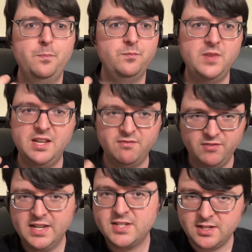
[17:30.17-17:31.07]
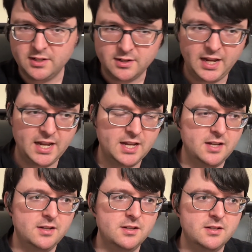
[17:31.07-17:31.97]
invested
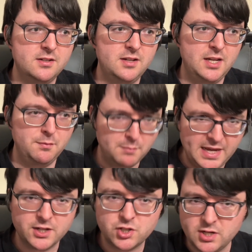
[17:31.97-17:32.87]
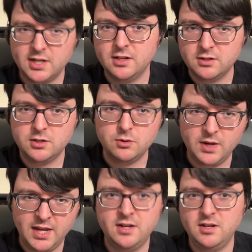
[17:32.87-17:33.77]
and enmeshed into
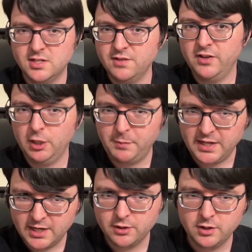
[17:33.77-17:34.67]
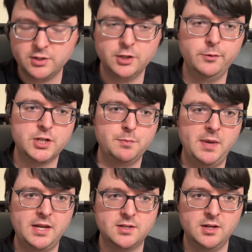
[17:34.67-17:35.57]
Indy's developing character, which
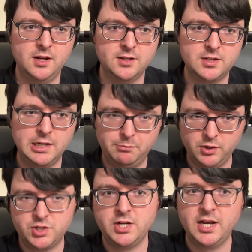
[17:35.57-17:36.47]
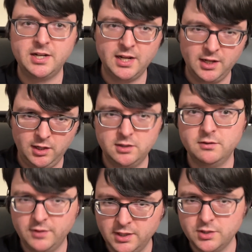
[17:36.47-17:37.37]
makes us appreciate and love
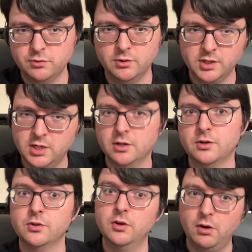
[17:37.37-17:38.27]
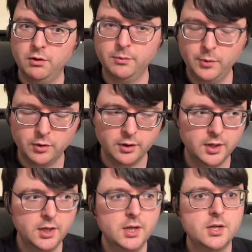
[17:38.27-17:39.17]
and adore the character all the more.
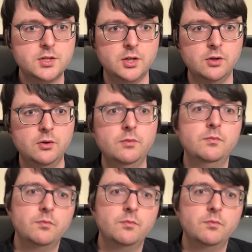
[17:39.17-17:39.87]
So